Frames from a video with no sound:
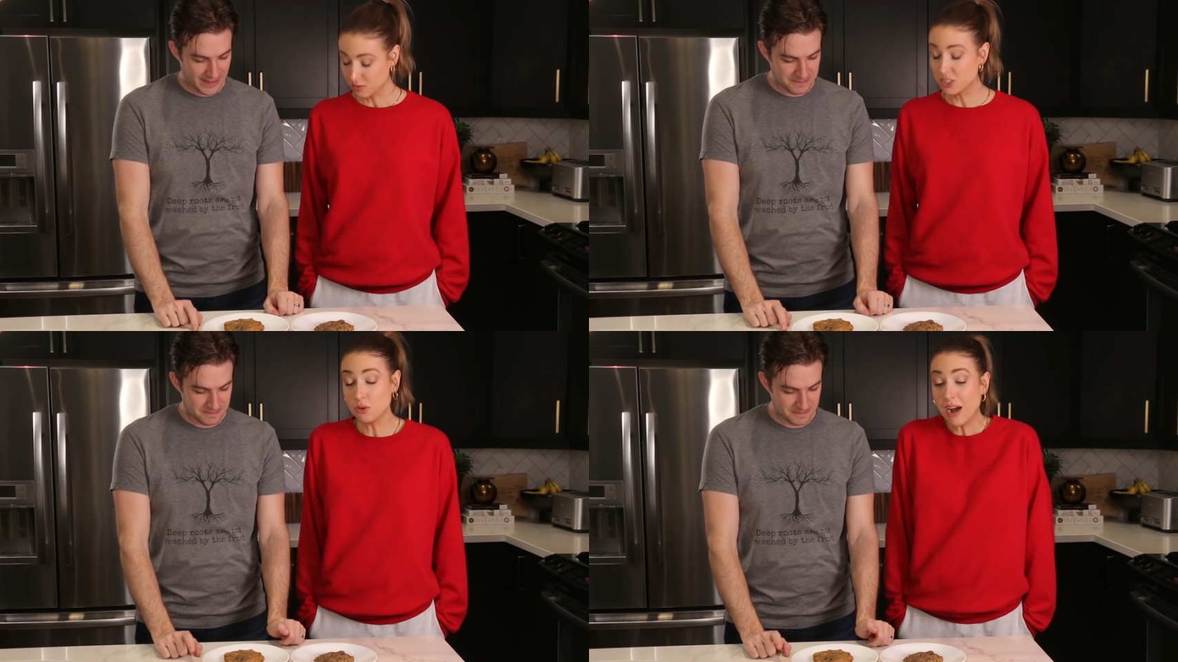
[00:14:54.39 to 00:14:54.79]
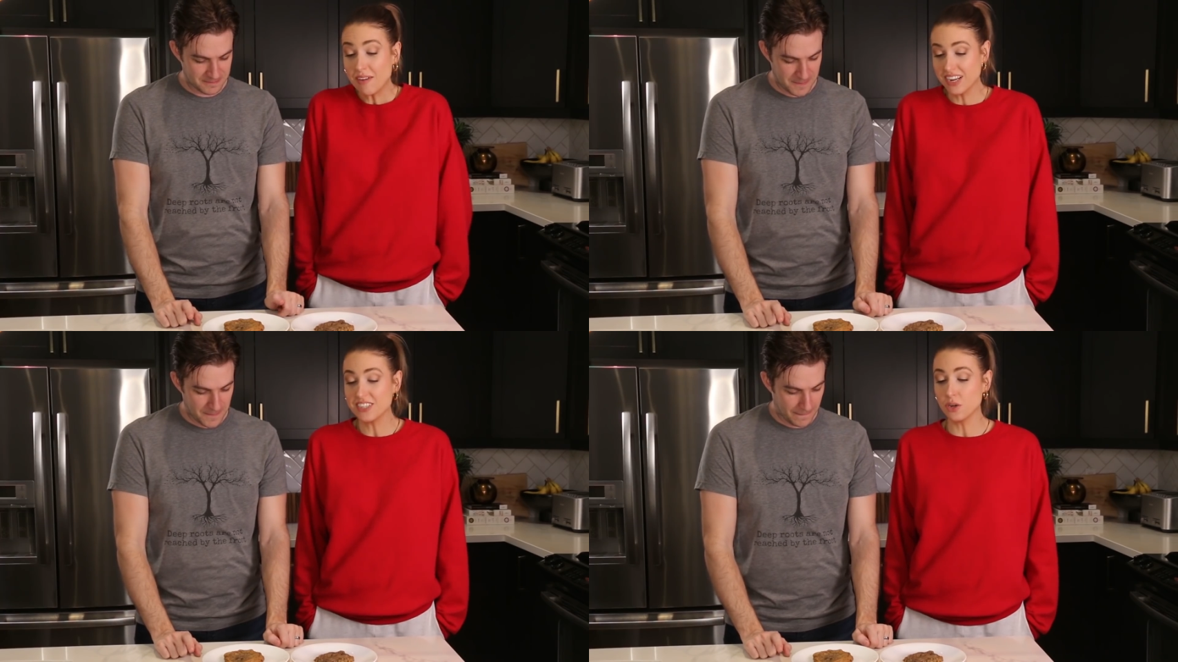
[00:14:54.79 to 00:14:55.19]
Speaker 1: um, do you
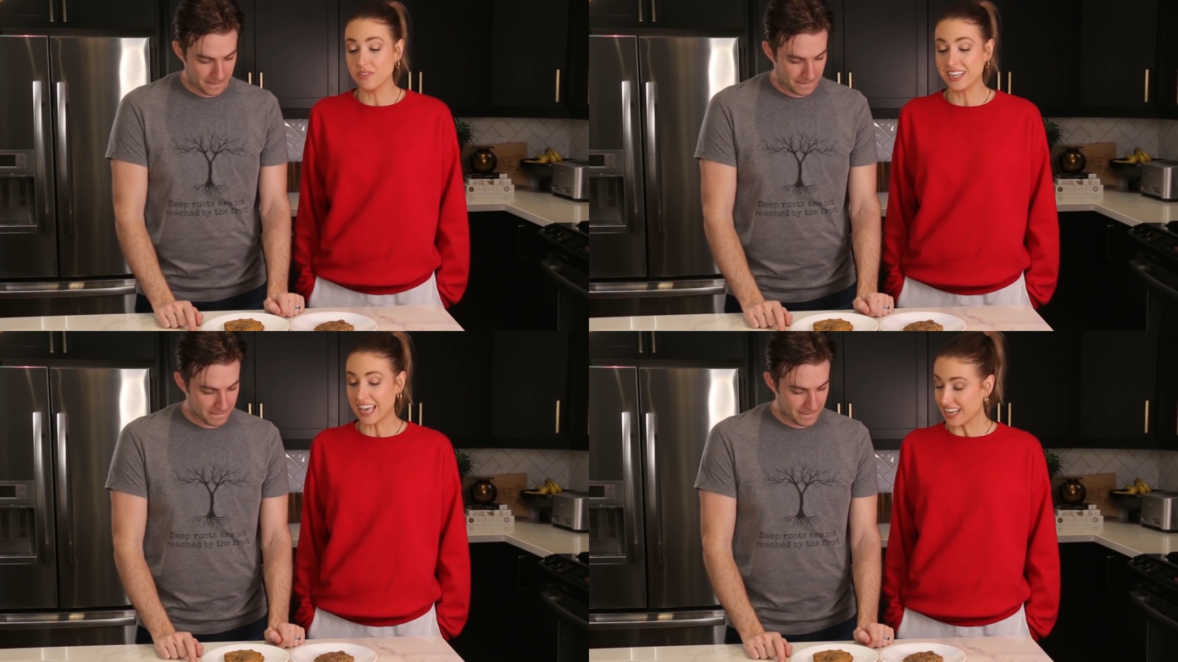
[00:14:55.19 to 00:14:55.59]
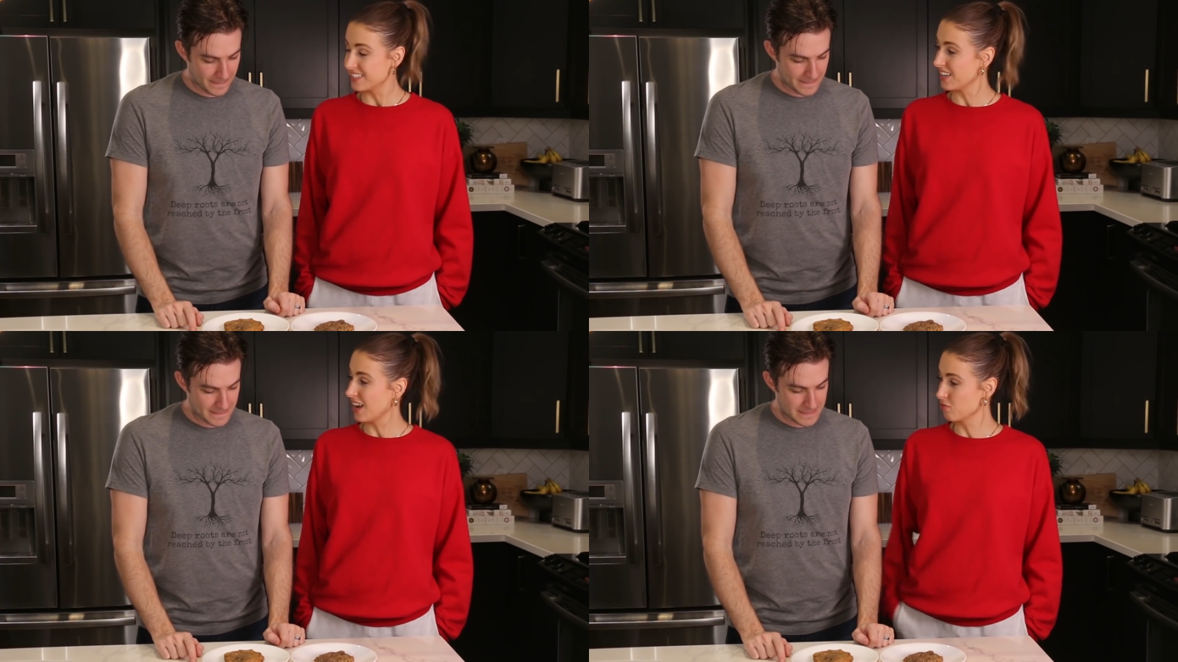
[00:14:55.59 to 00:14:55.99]
have a do you have a
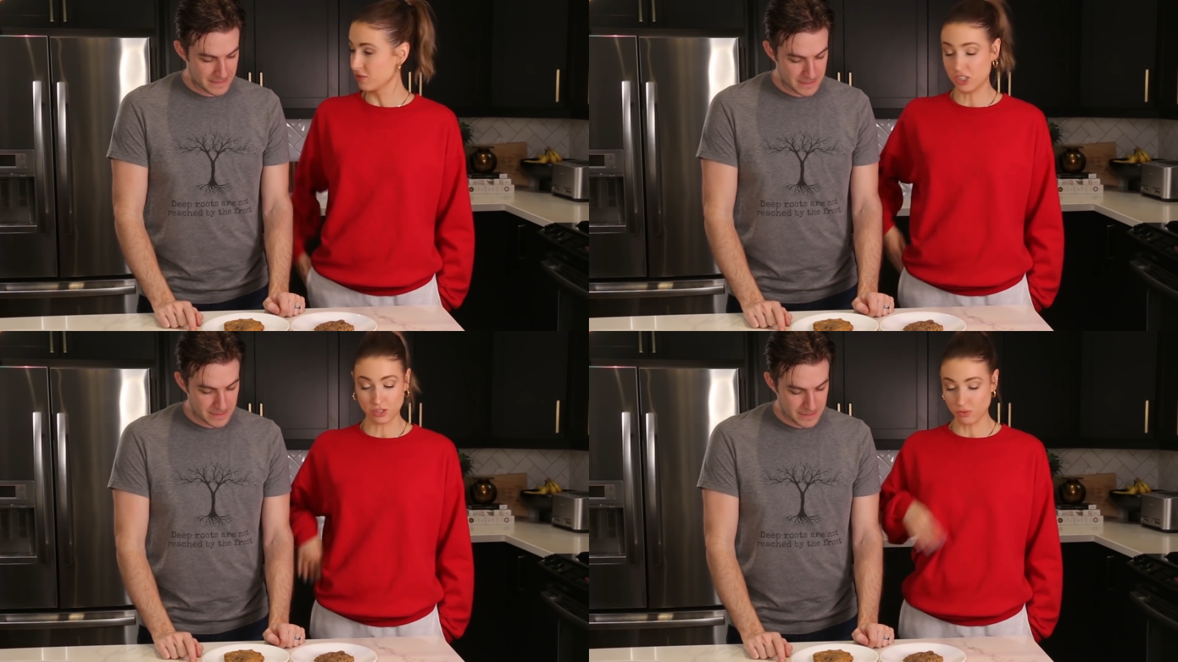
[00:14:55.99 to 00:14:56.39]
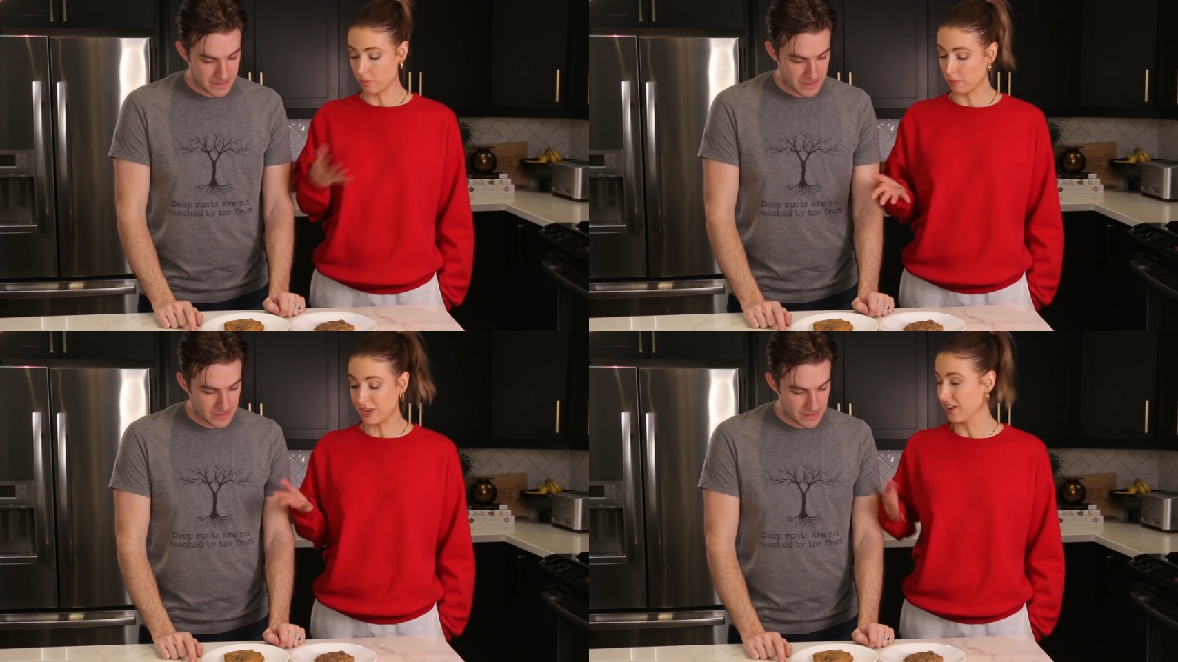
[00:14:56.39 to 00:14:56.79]
guess for just
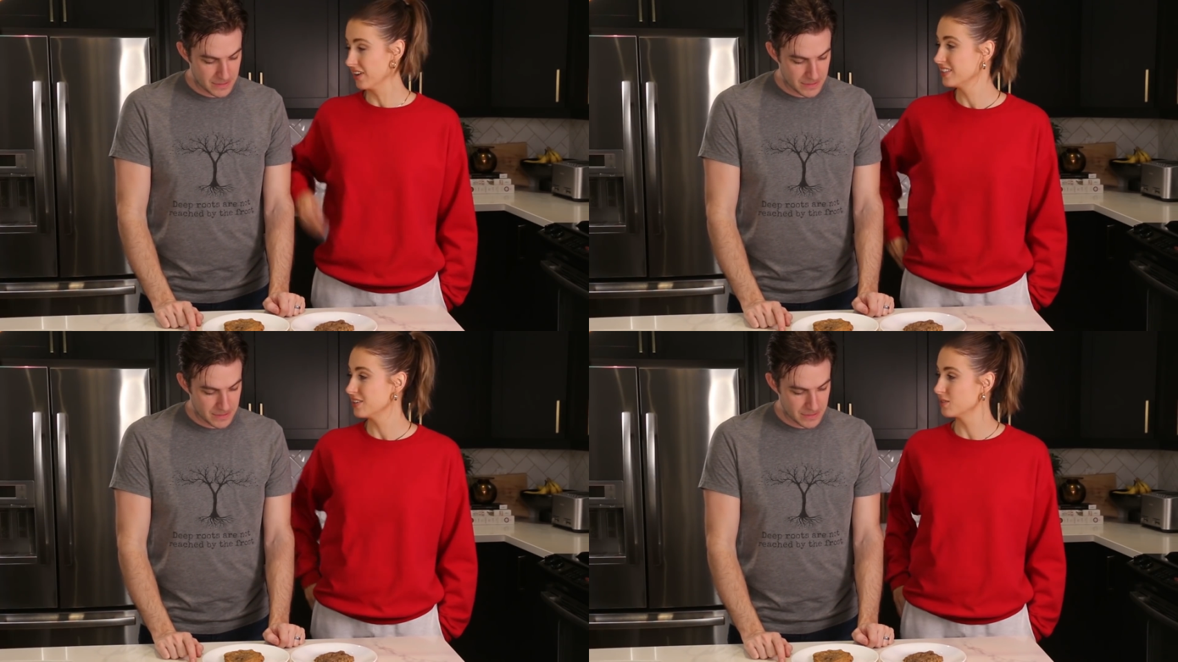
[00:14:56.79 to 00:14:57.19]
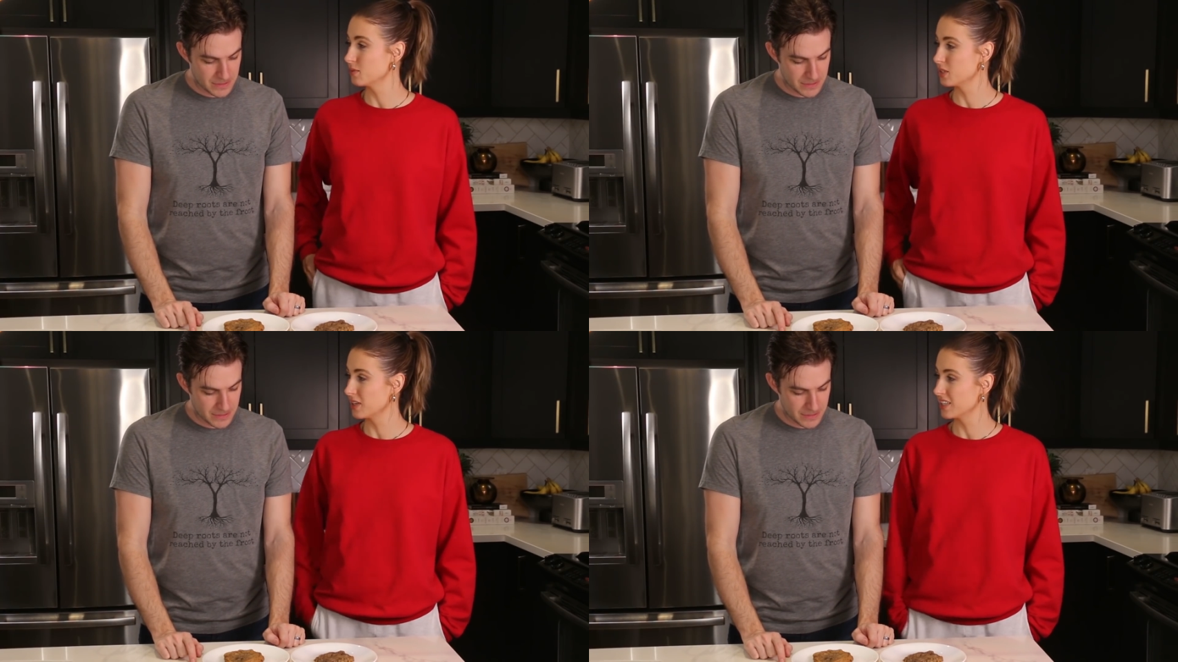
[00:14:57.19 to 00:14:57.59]
from appearances
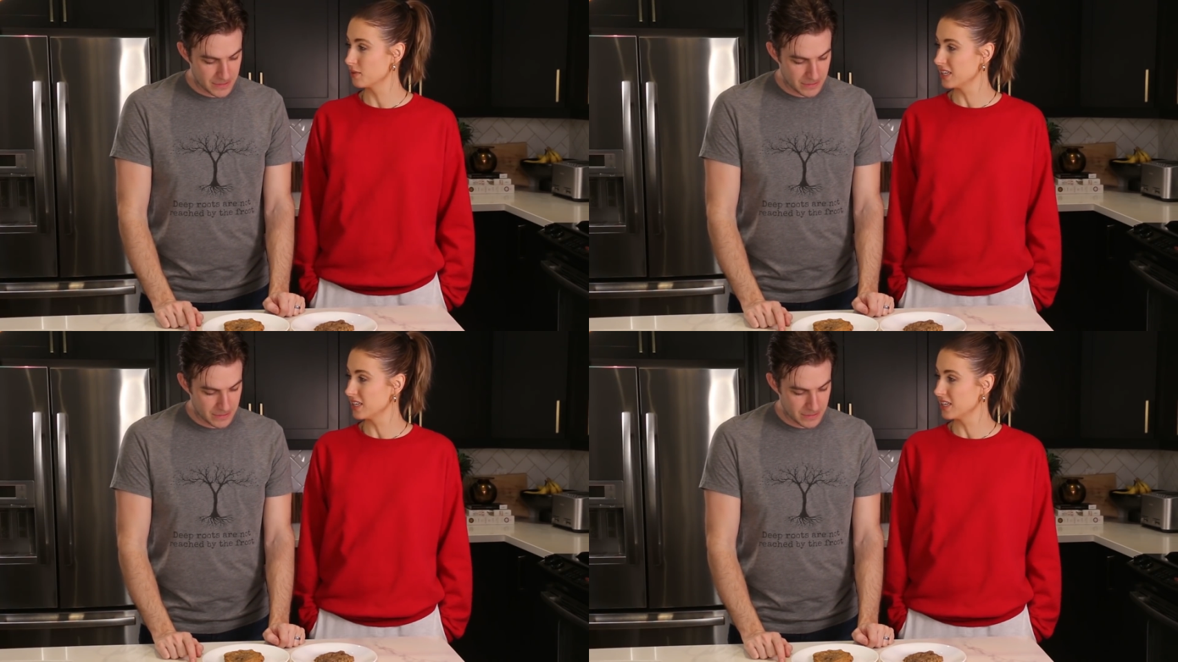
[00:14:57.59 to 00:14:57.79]
which one is